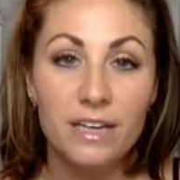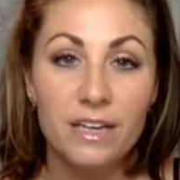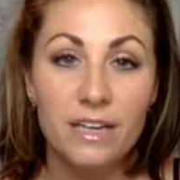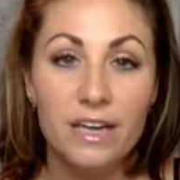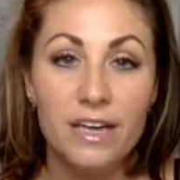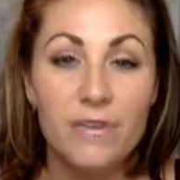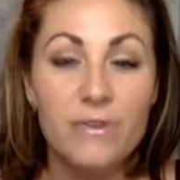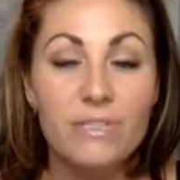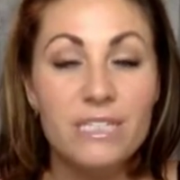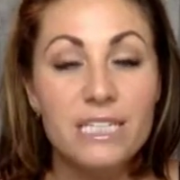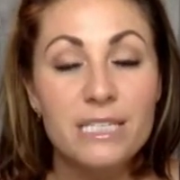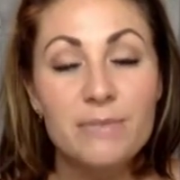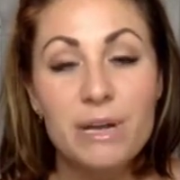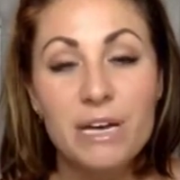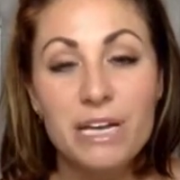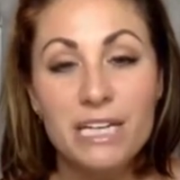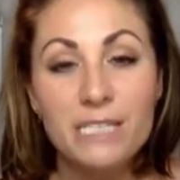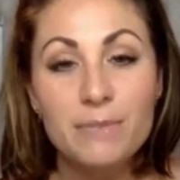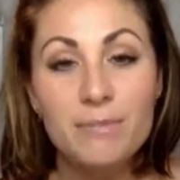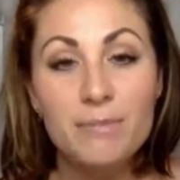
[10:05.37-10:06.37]
It was as
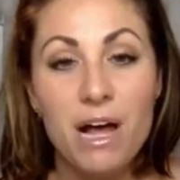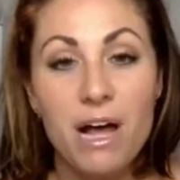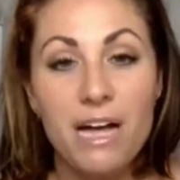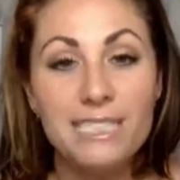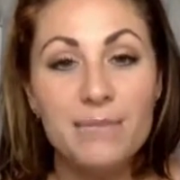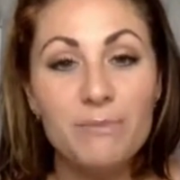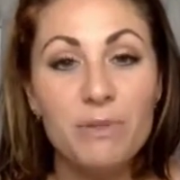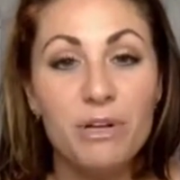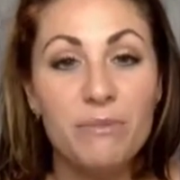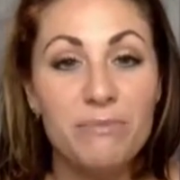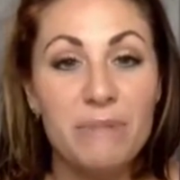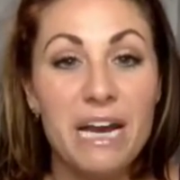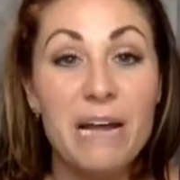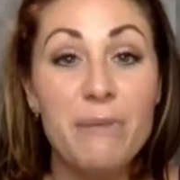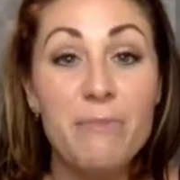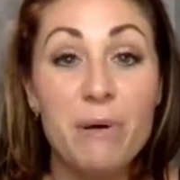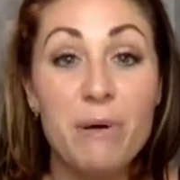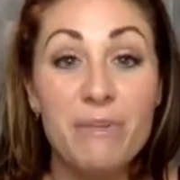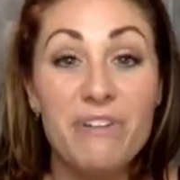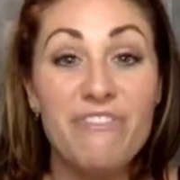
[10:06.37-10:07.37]
many as possible, a
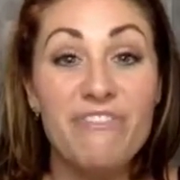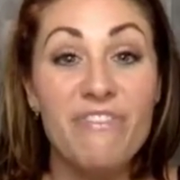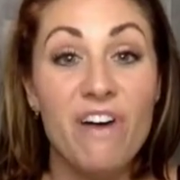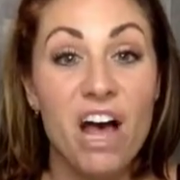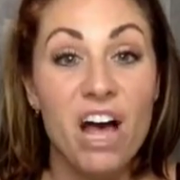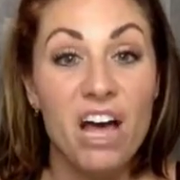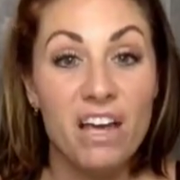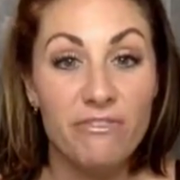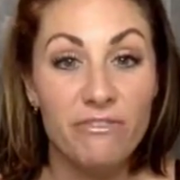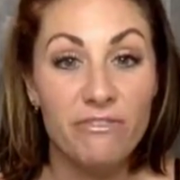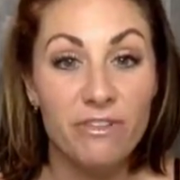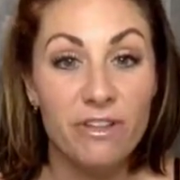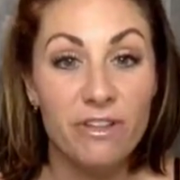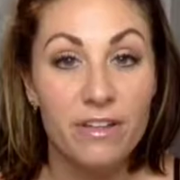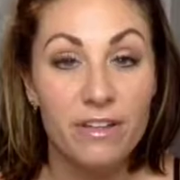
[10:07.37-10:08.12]
minimum of 5.